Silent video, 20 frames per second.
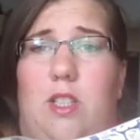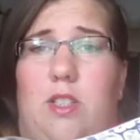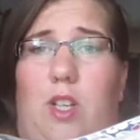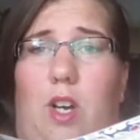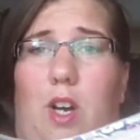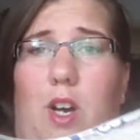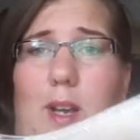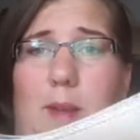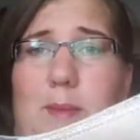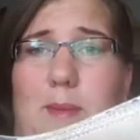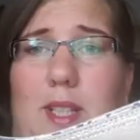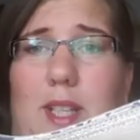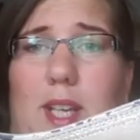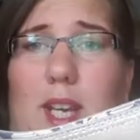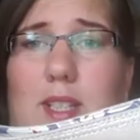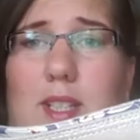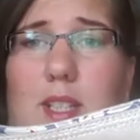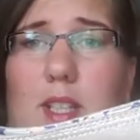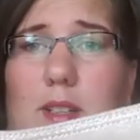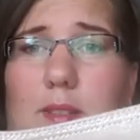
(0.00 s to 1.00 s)
time to
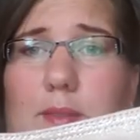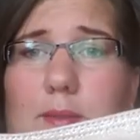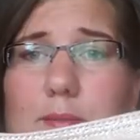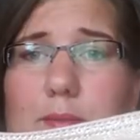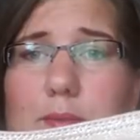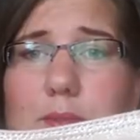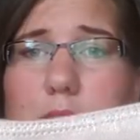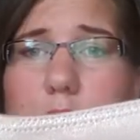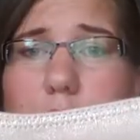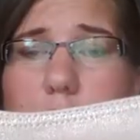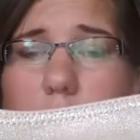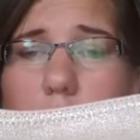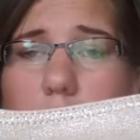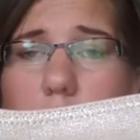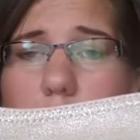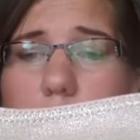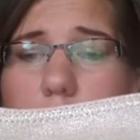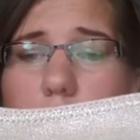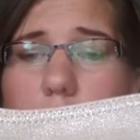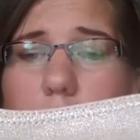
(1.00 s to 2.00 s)
get it.
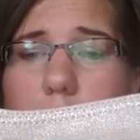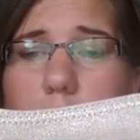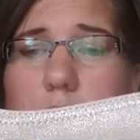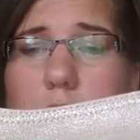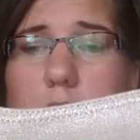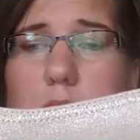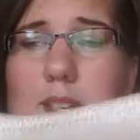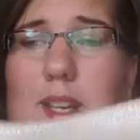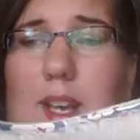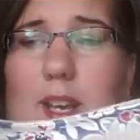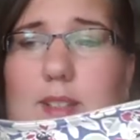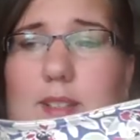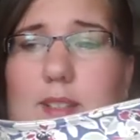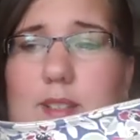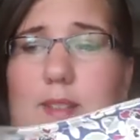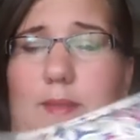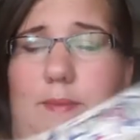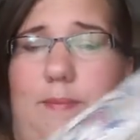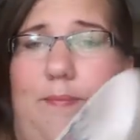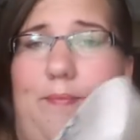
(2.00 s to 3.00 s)
So
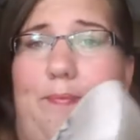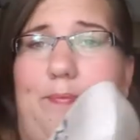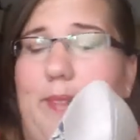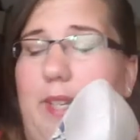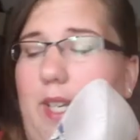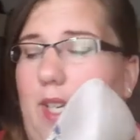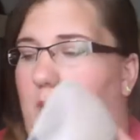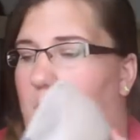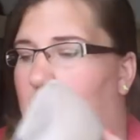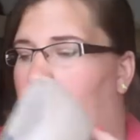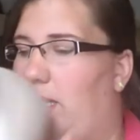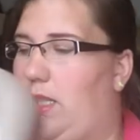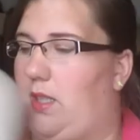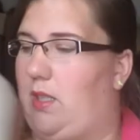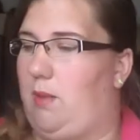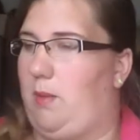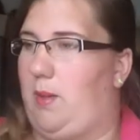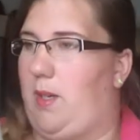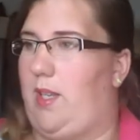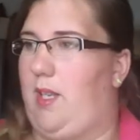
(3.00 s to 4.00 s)
yes, pleased
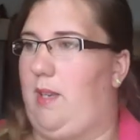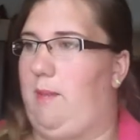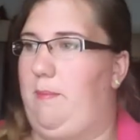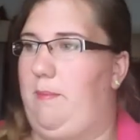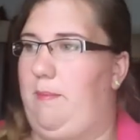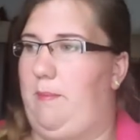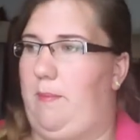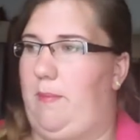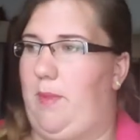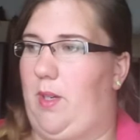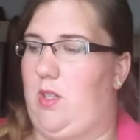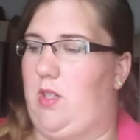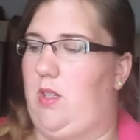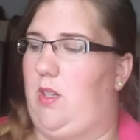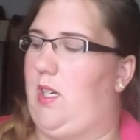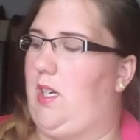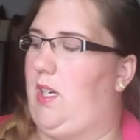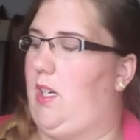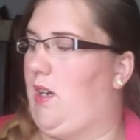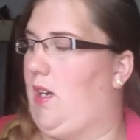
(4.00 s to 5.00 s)
to wear them. I
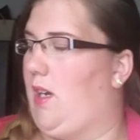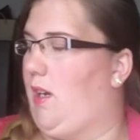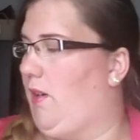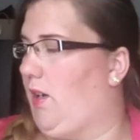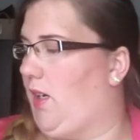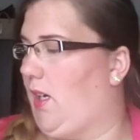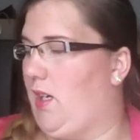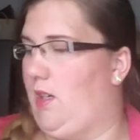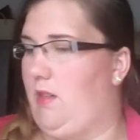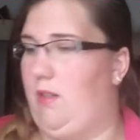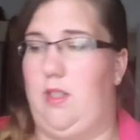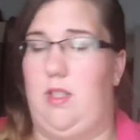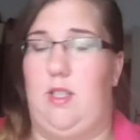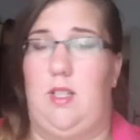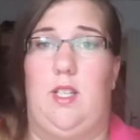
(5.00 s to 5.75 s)
shall let you know how I go.